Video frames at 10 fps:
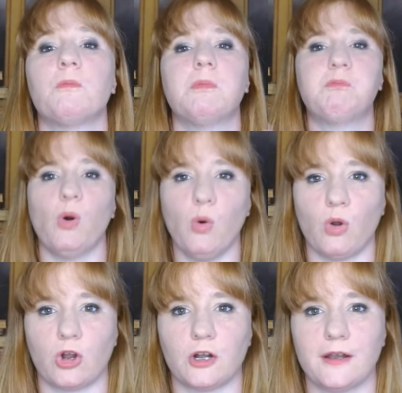
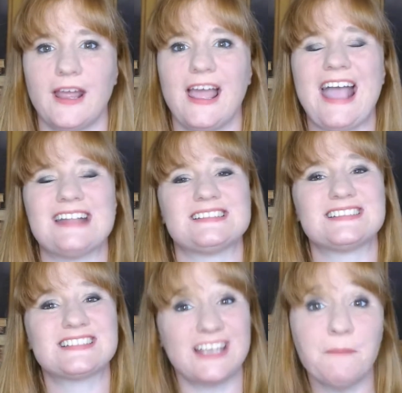bored and
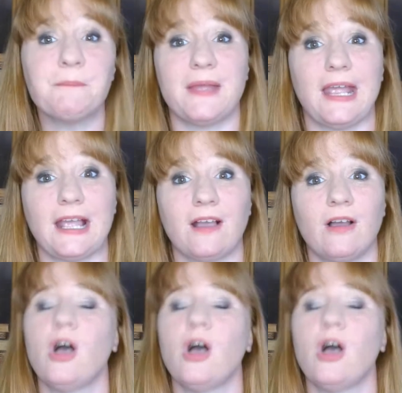skipping